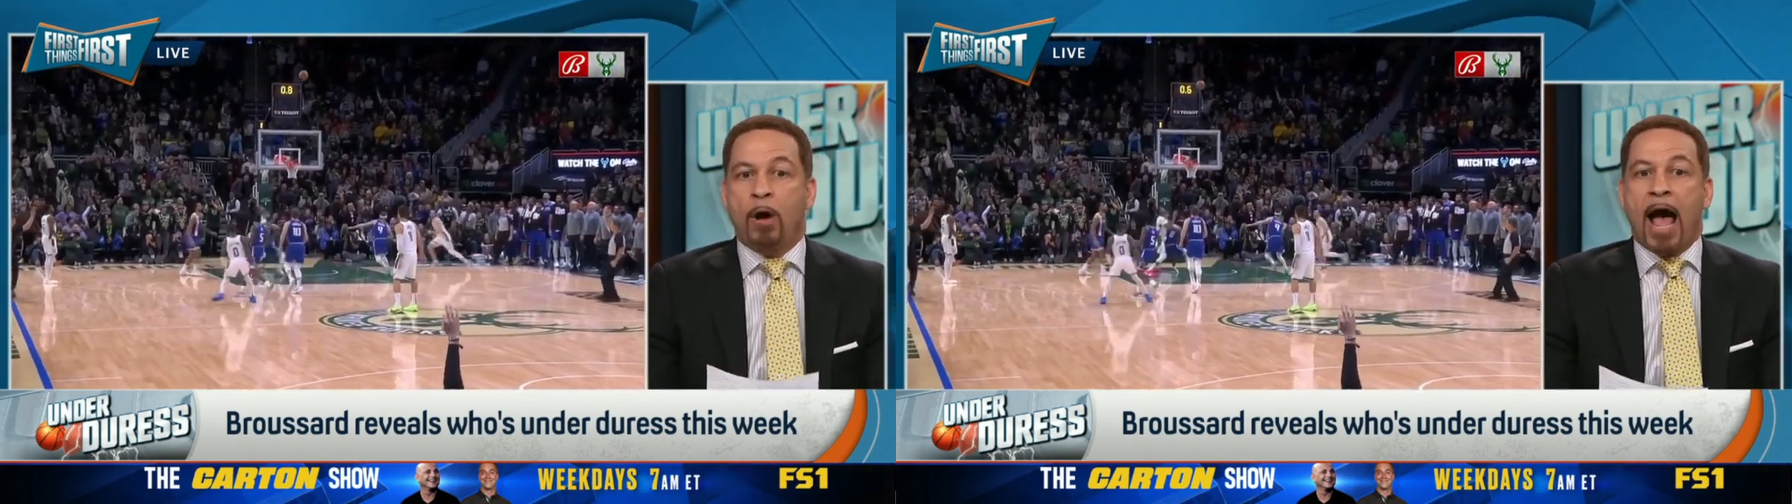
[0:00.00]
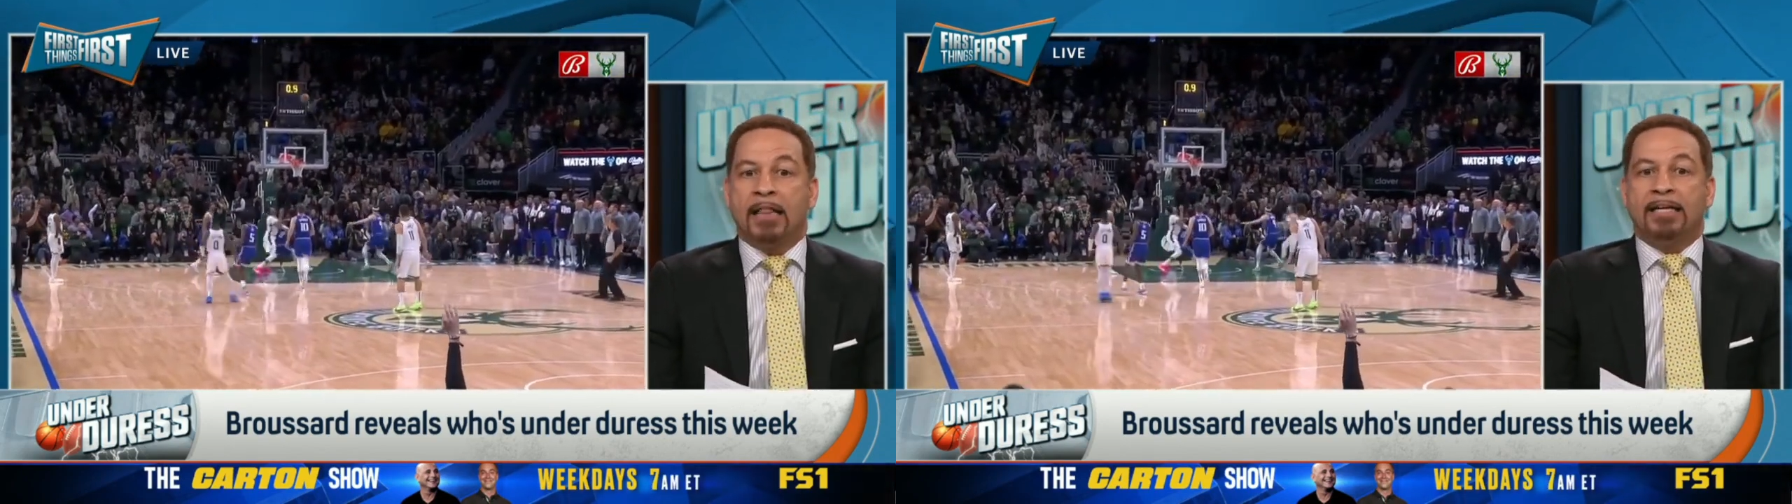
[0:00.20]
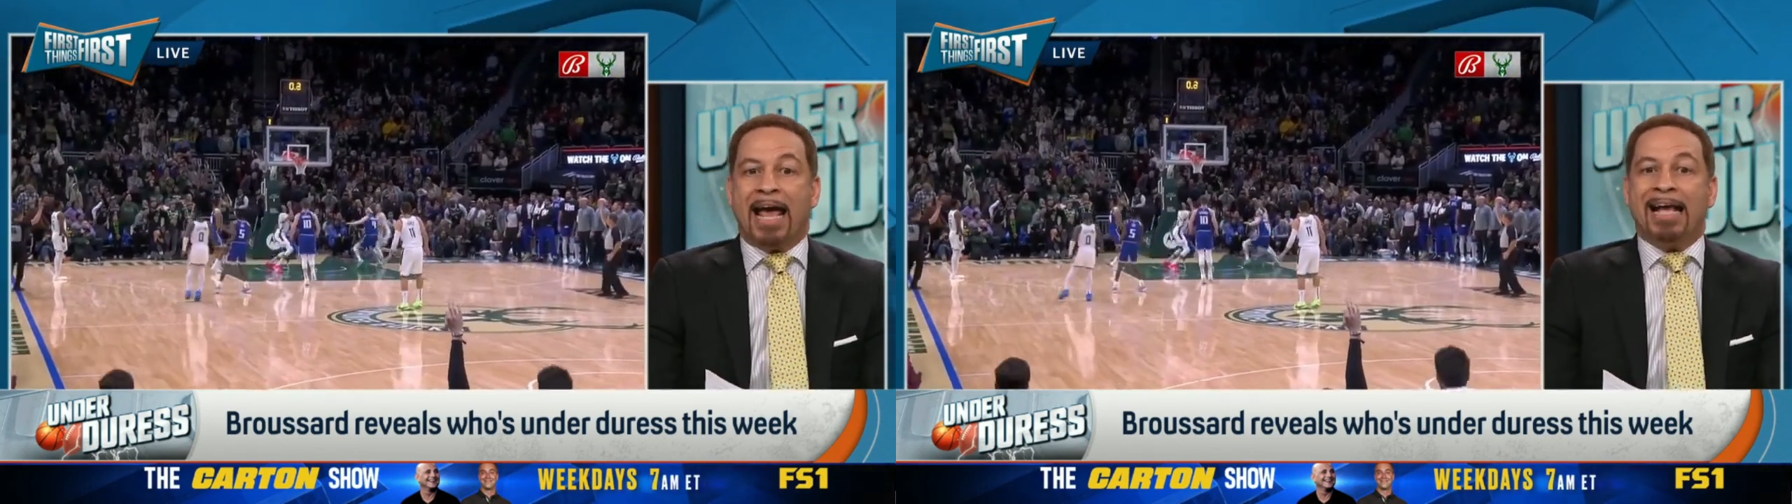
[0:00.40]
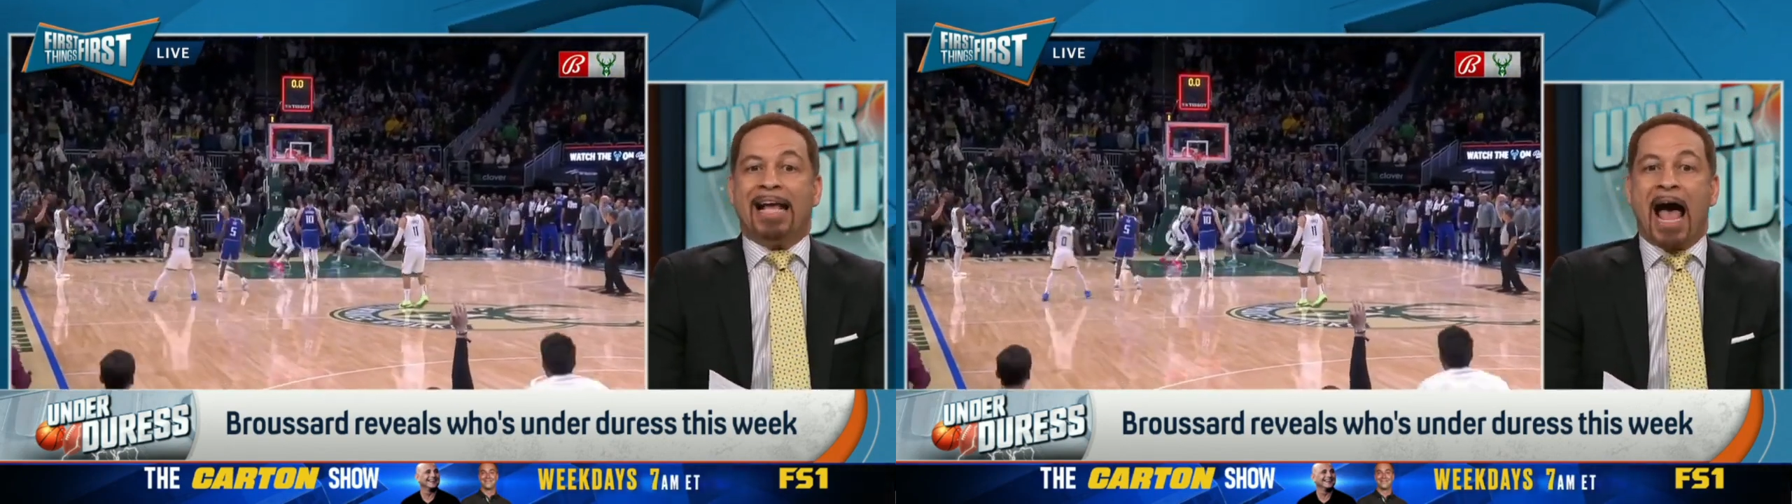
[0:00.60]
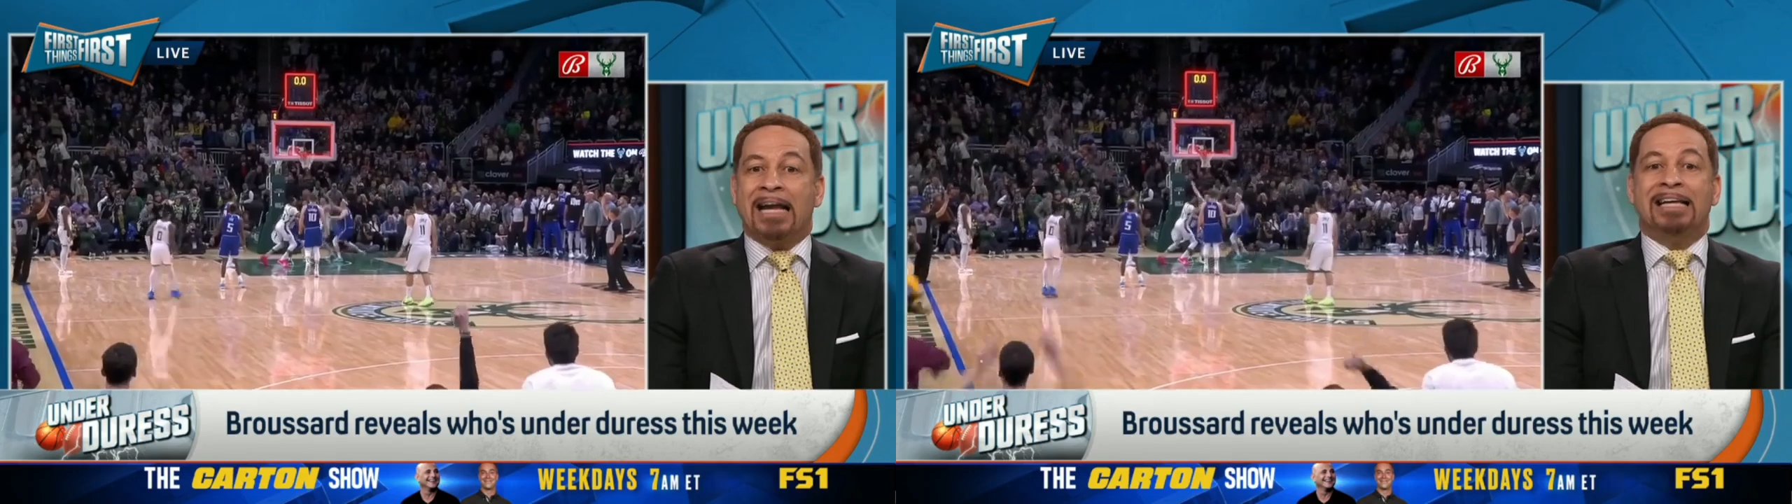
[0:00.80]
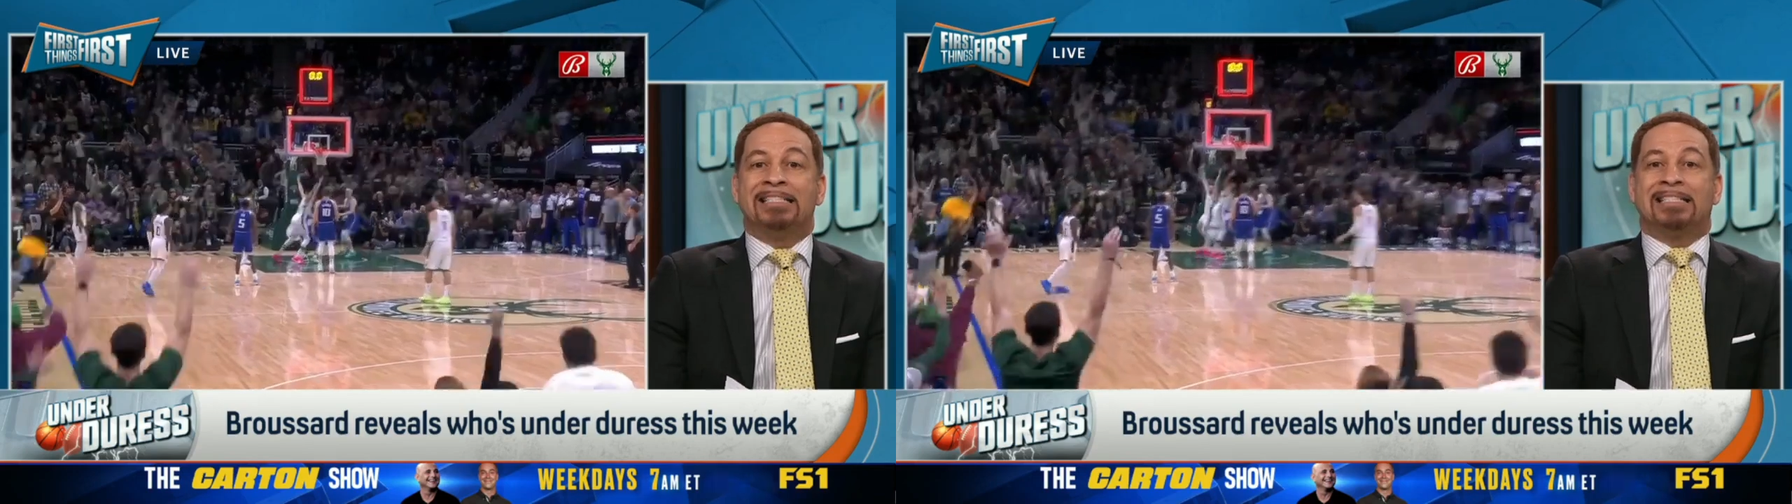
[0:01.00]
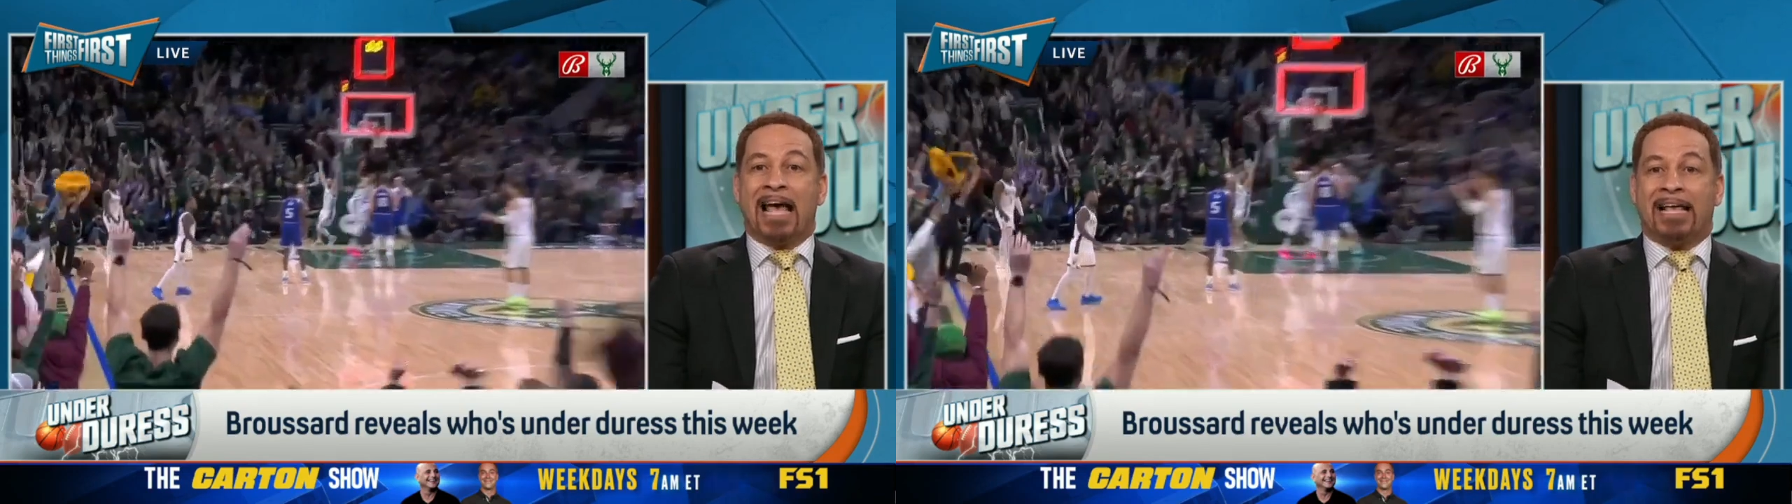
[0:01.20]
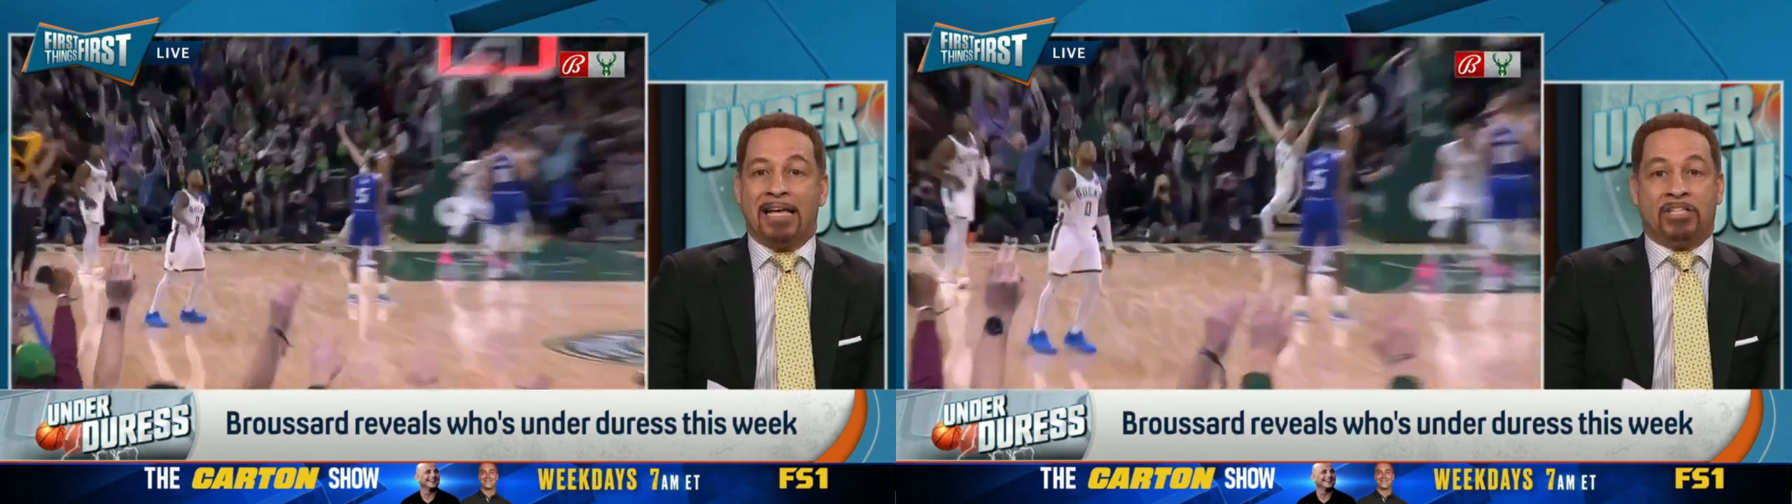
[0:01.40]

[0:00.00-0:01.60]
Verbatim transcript: Holiday got his second